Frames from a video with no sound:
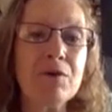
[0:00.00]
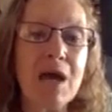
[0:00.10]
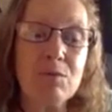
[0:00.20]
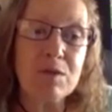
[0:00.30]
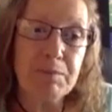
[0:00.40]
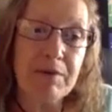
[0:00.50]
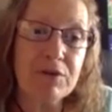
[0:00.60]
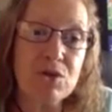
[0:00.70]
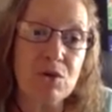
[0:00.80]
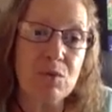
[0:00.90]
that was
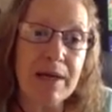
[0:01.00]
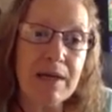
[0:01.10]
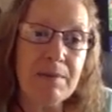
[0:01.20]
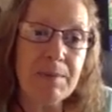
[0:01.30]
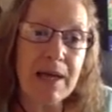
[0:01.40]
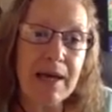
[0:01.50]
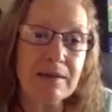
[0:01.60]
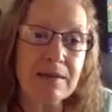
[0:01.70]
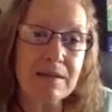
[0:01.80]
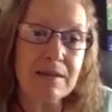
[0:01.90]
pivotal when he
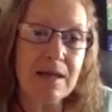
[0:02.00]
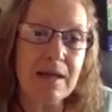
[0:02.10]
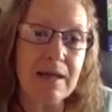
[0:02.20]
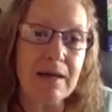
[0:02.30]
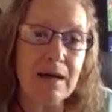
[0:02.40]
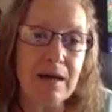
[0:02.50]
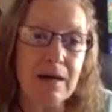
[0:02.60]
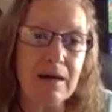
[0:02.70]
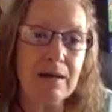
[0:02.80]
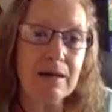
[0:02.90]
began to see
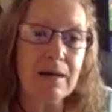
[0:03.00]
her